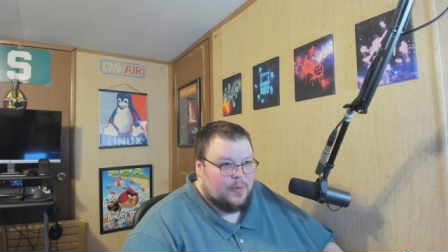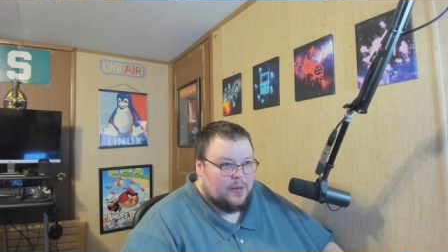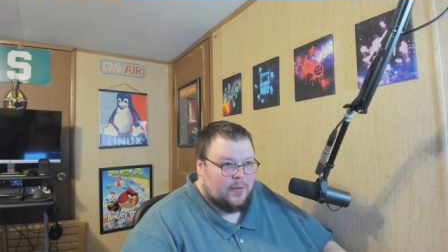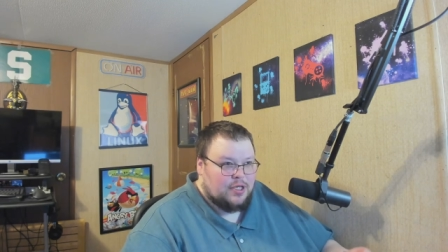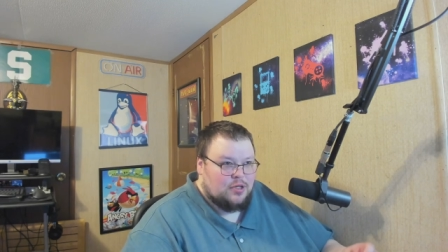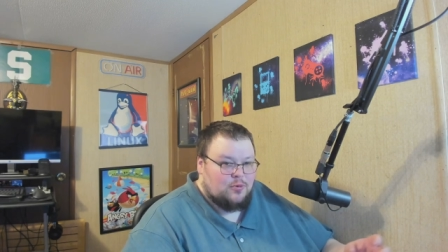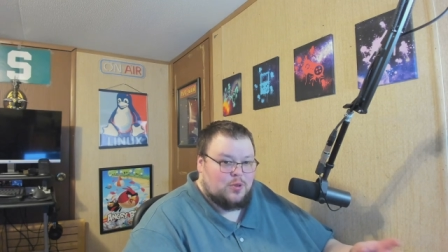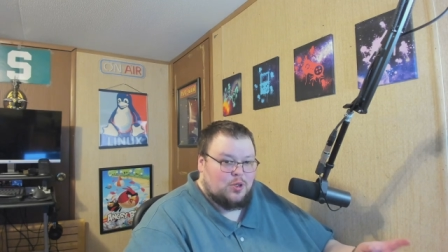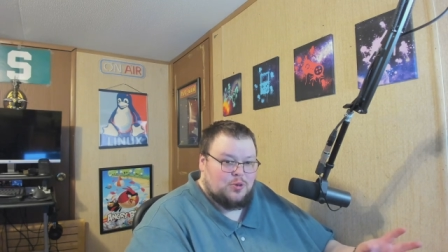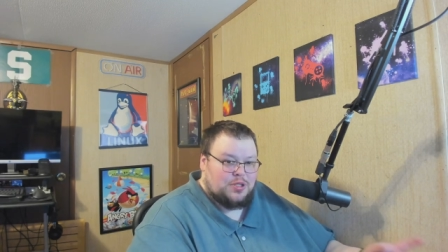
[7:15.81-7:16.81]
But when you
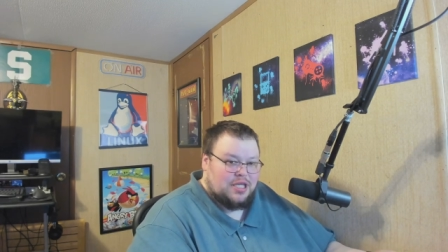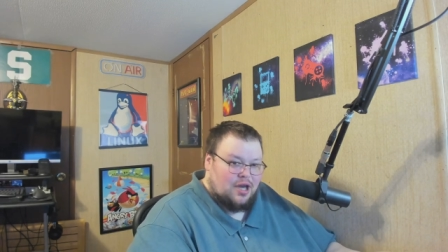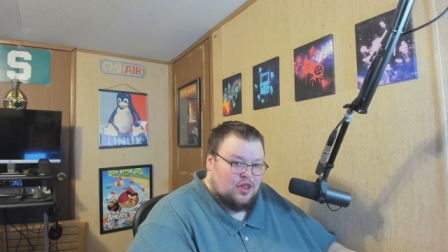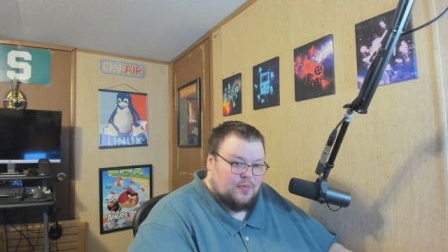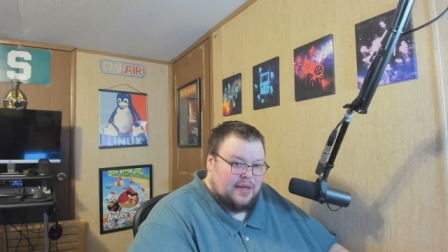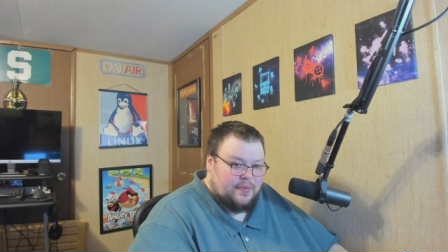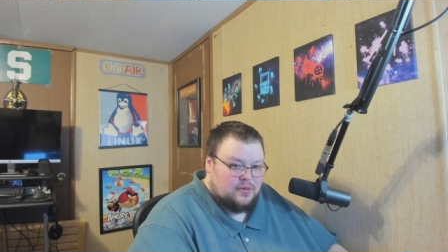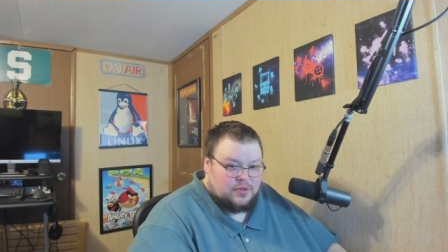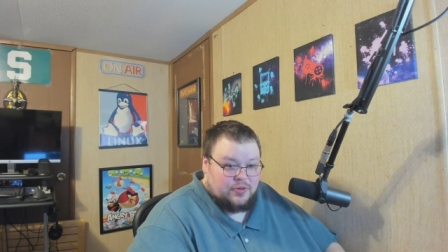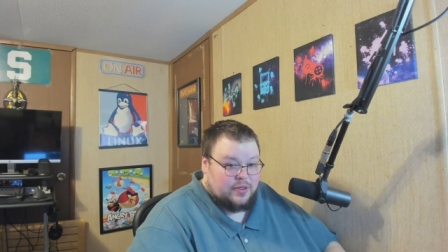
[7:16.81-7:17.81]
do see other
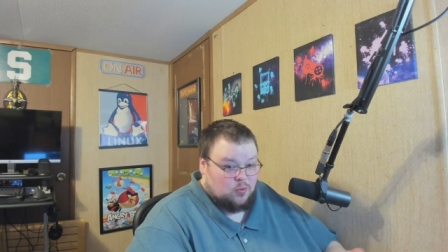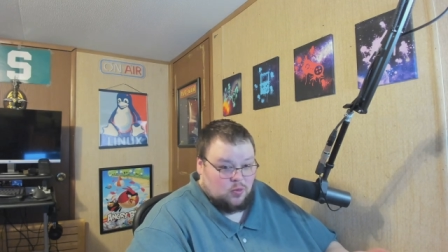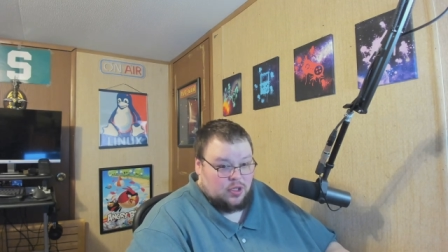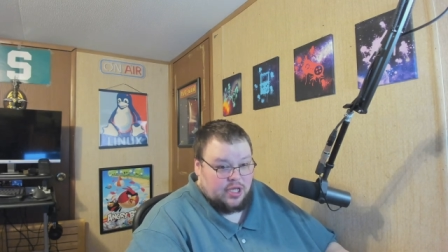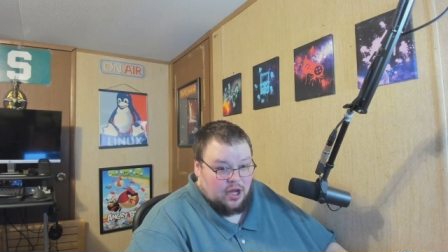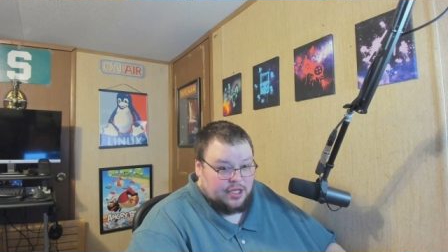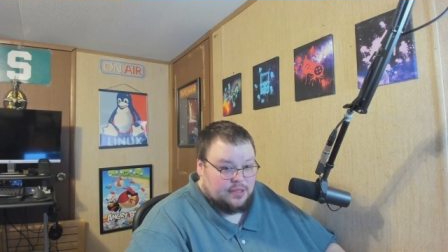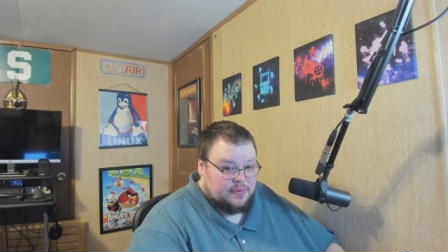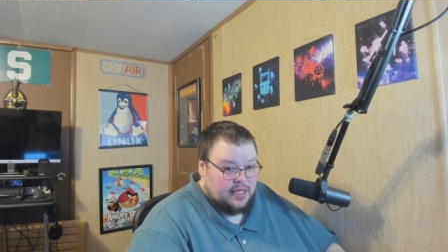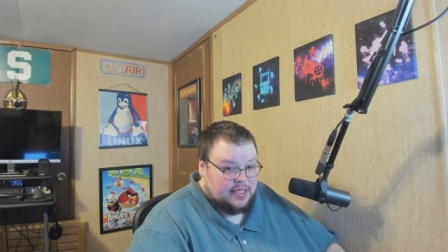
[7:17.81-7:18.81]
people doing really
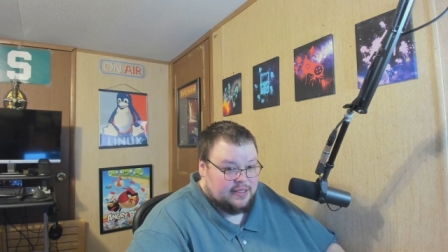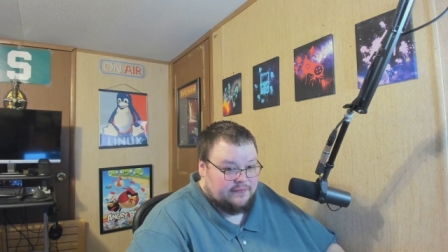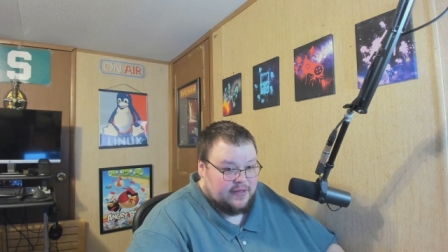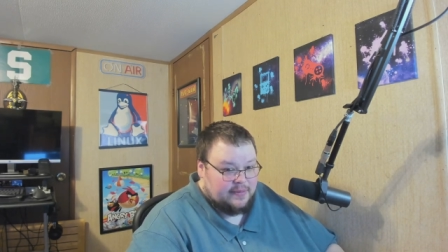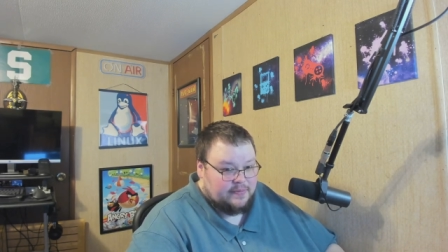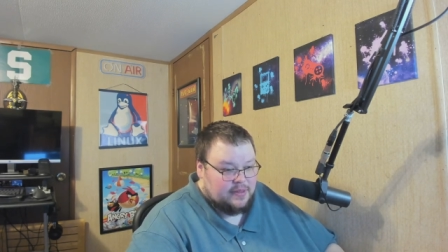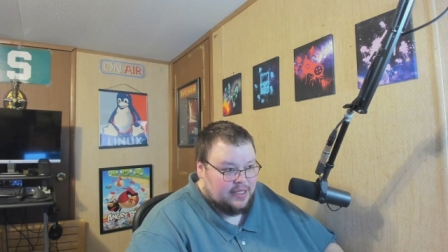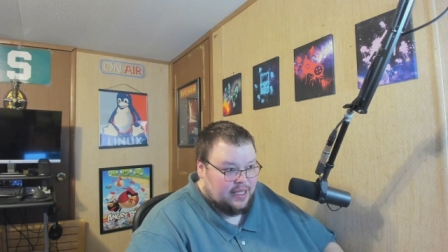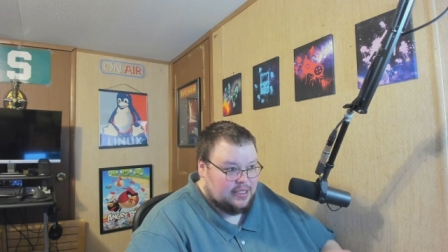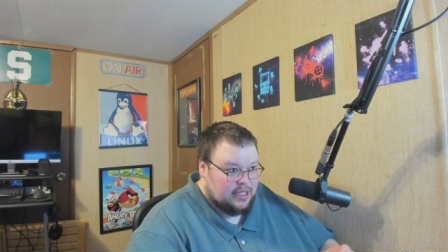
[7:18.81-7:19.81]
awesome things in Vim,
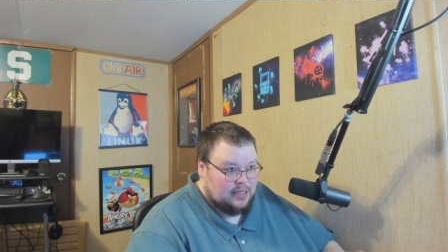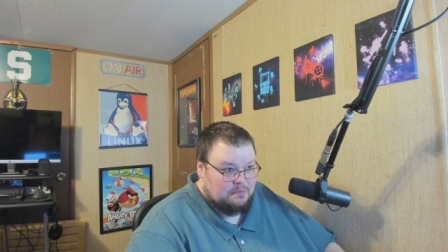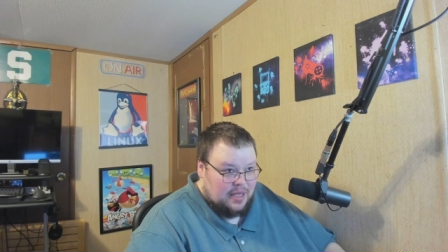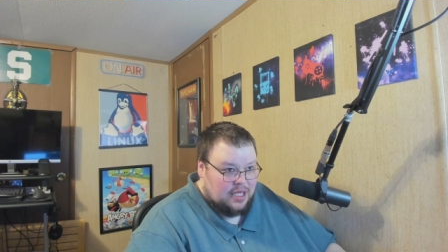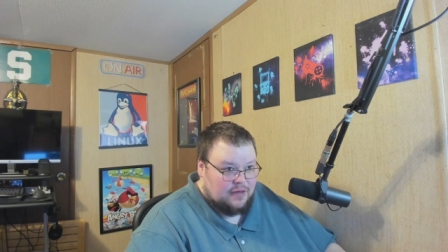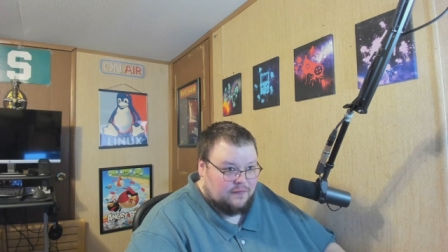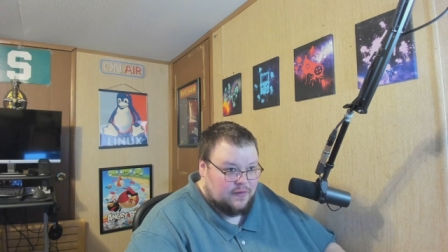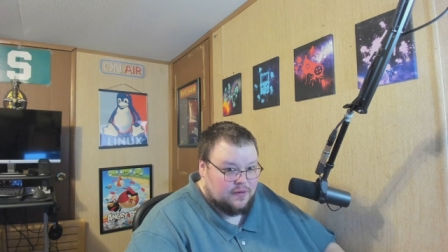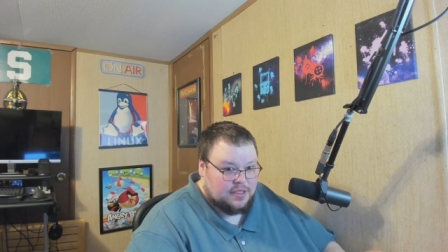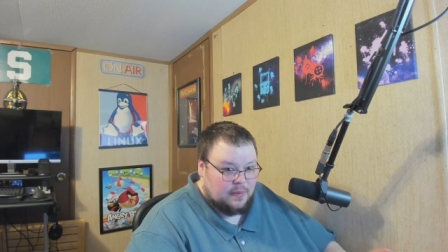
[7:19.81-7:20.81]
it's going to make you
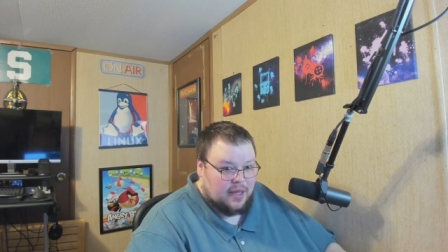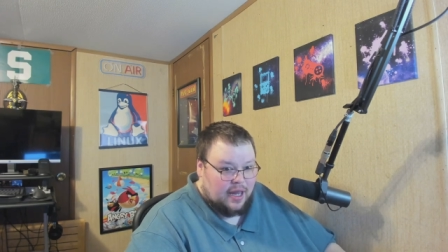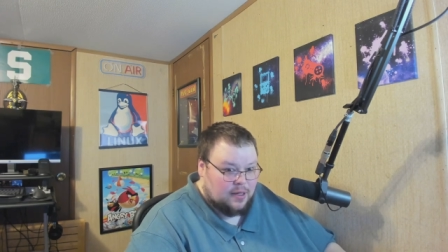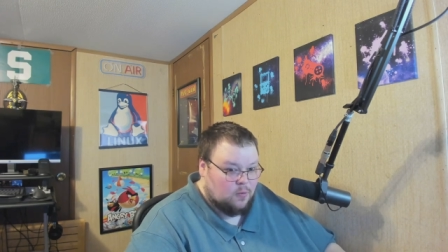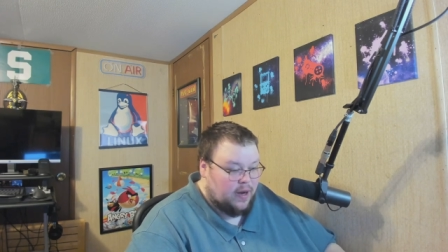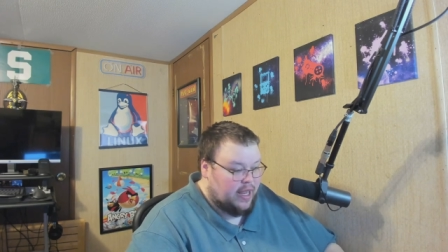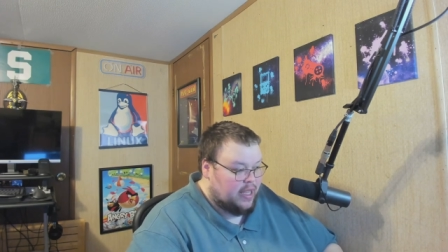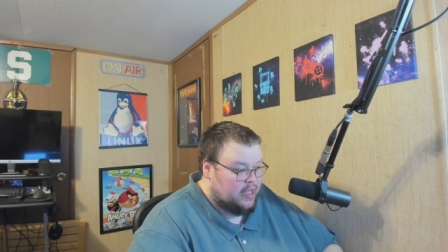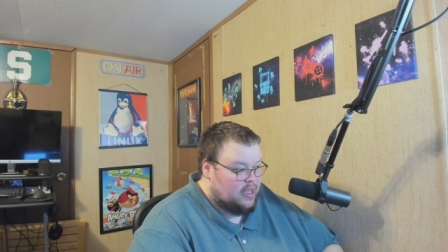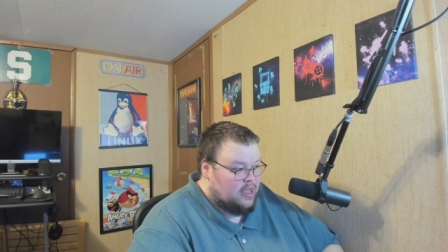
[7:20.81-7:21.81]
feel some kind of
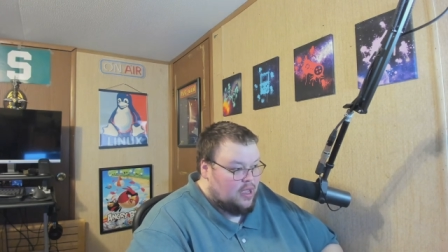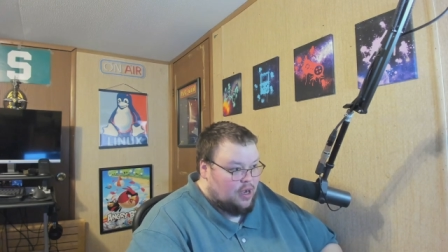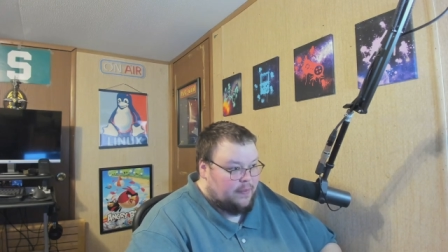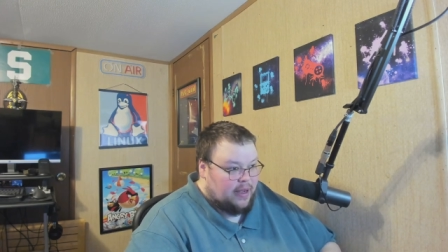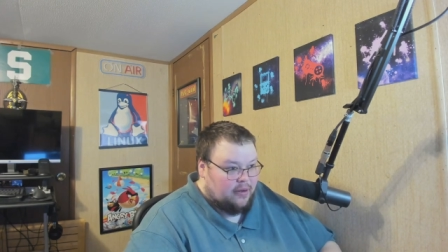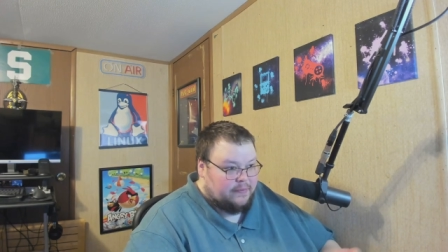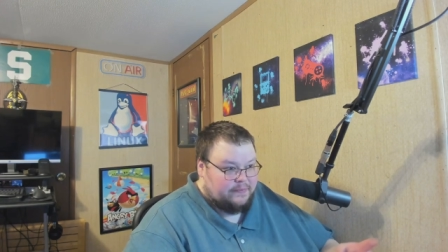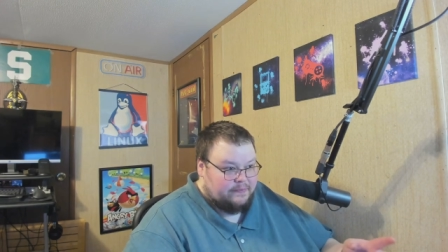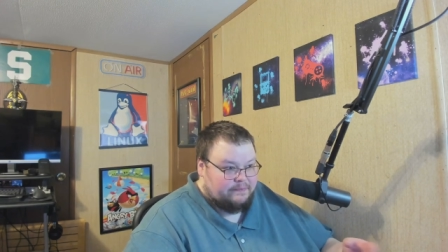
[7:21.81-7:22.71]
way about